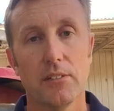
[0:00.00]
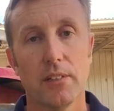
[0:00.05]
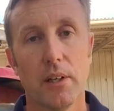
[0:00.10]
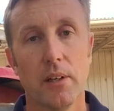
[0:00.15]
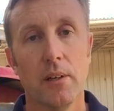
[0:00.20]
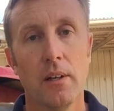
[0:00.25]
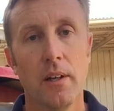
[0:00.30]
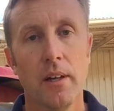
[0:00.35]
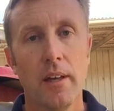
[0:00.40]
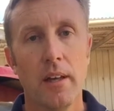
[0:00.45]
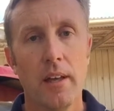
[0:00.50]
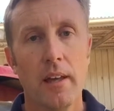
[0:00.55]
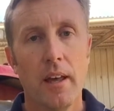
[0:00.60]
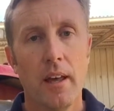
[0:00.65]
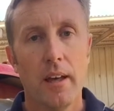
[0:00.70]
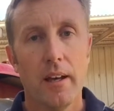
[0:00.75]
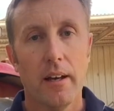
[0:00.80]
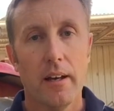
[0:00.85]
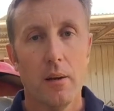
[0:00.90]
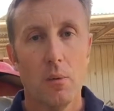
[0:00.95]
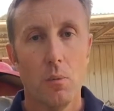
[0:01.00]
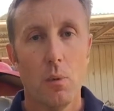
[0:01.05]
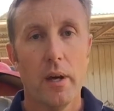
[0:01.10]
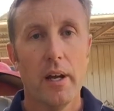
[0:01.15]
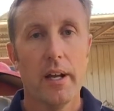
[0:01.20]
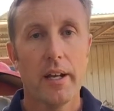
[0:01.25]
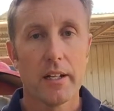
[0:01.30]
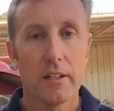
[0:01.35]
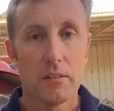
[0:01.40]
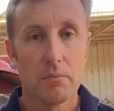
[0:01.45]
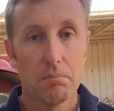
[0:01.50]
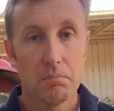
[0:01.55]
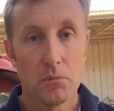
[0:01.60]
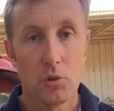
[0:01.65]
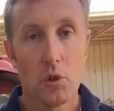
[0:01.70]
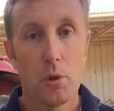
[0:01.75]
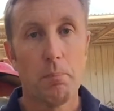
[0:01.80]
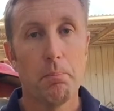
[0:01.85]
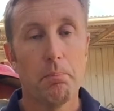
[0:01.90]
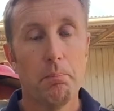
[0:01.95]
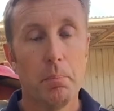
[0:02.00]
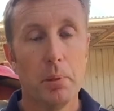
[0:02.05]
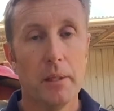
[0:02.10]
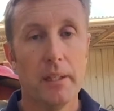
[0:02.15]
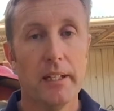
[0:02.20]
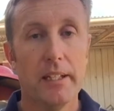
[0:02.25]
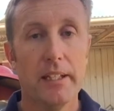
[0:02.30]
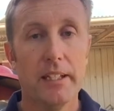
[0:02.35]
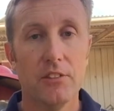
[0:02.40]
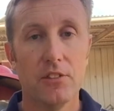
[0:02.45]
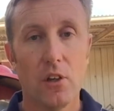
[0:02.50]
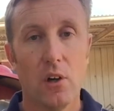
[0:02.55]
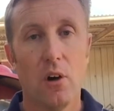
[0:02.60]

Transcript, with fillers: So uh, where group B's,